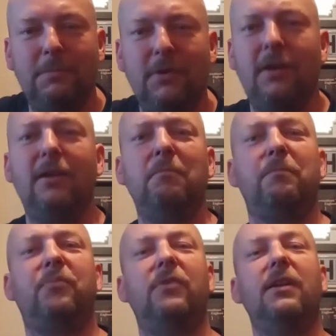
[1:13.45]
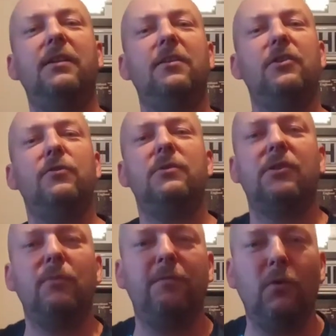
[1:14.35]
But brilliant news
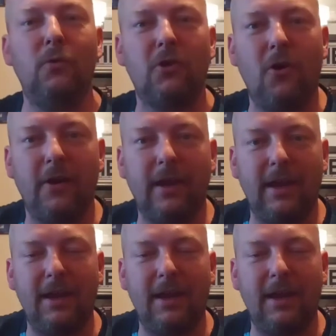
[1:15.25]
that we've all got here.